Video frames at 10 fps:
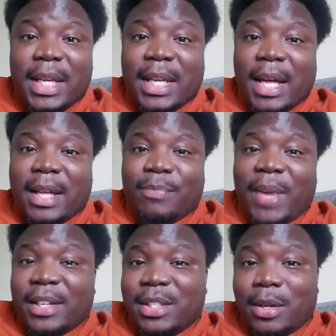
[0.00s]

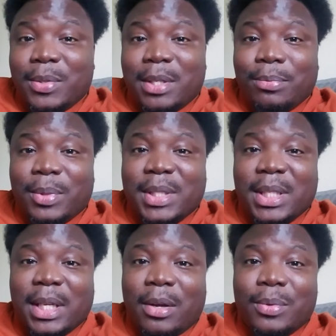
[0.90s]
Vance Joseph was
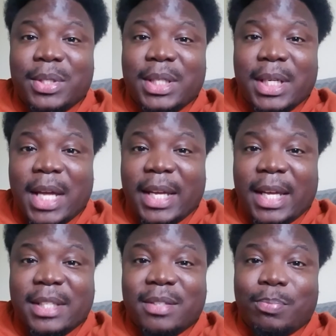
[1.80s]
the coach, I
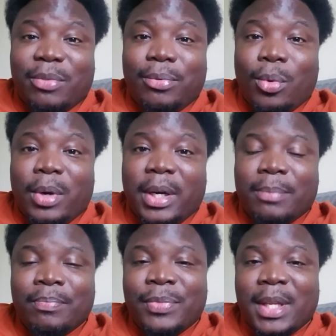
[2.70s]
guess, before
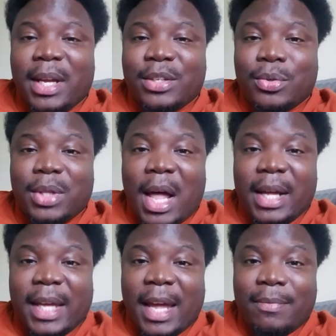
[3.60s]
Drew
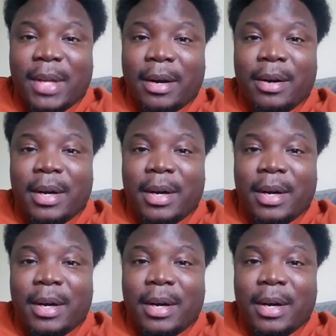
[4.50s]
Lock came there,